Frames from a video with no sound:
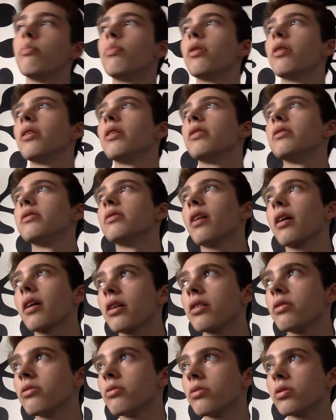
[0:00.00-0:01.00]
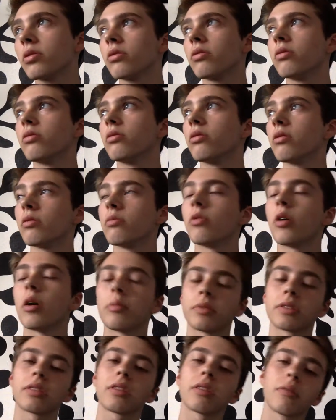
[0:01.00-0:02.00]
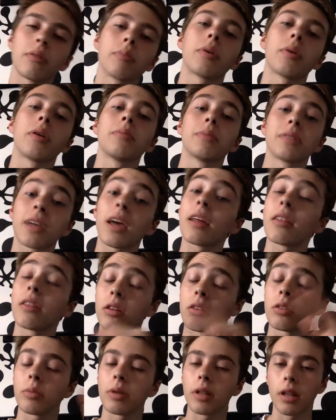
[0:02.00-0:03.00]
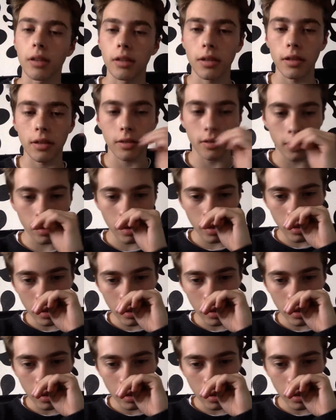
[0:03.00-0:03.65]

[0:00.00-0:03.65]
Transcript: but in secondary school, I'm scared they're going to be like this,